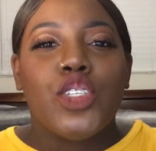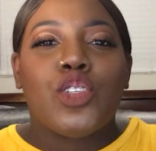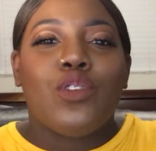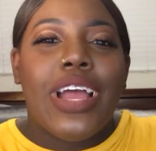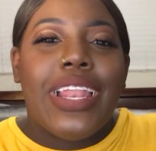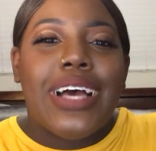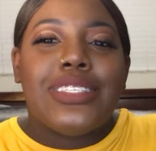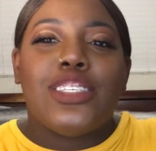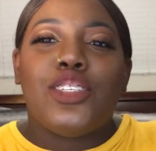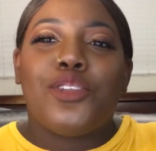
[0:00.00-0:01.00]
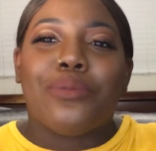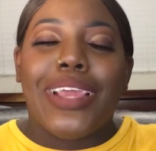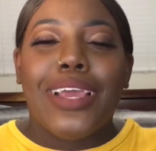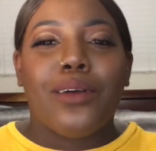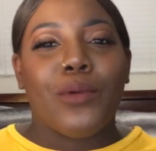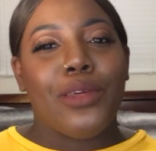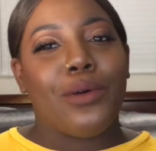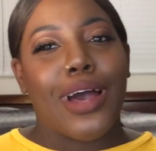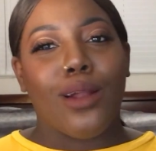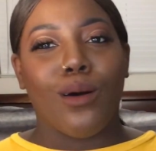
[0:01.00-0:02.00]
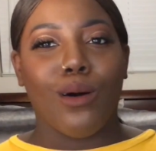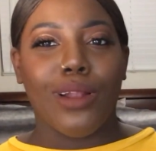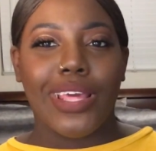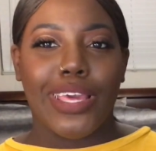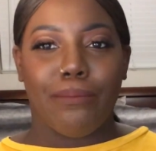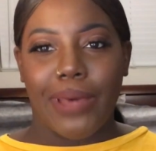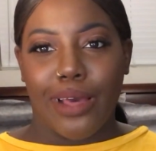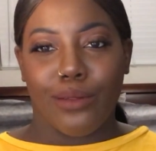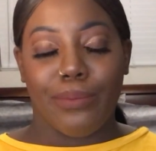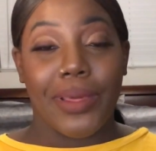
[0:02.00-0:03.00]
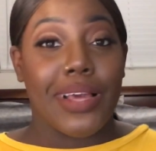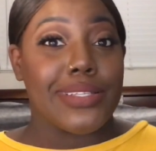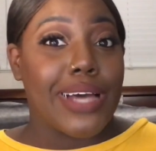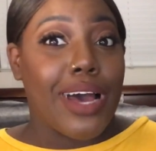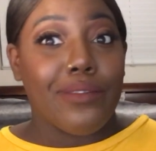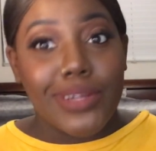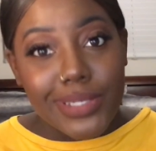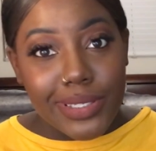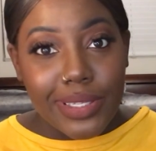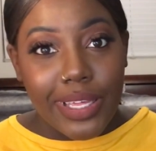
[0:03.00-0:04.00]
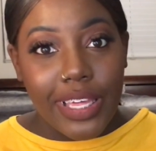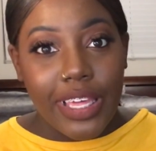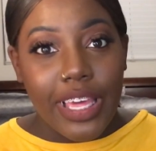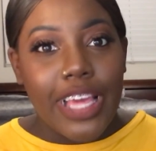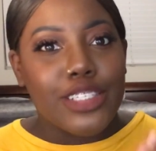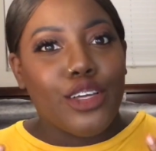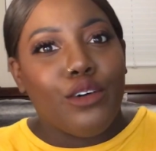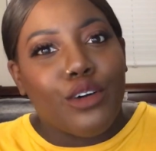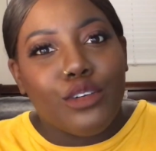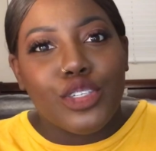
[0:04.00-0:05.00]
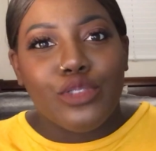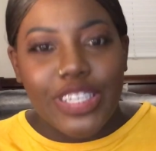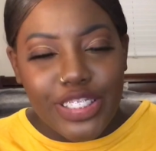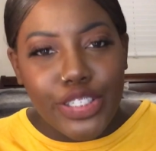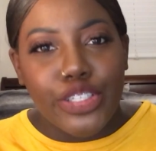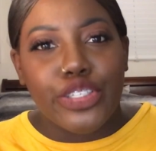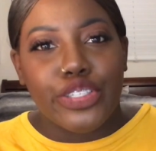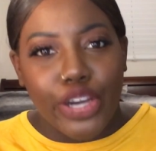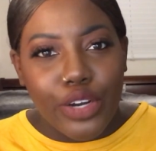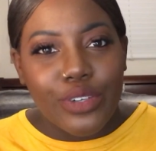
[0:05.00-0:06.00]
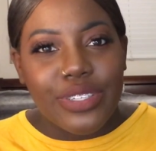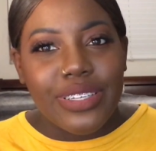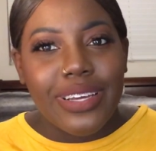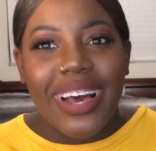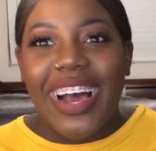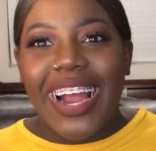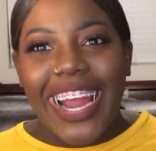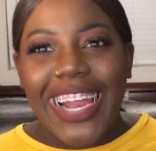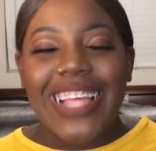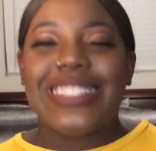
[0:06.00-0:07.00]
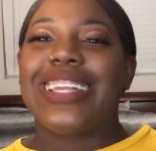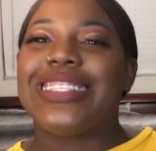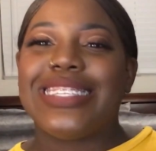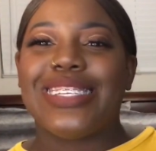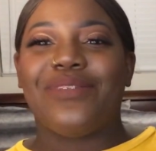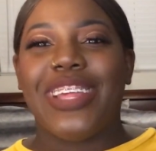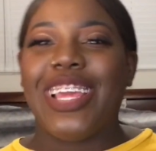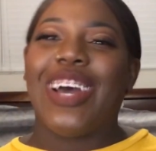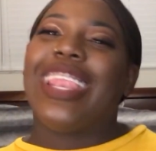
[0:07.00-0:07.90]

try not to drink when you got a hole in your mouth because obviously it's going to go straight to your shirt. Alright, let's get into this video.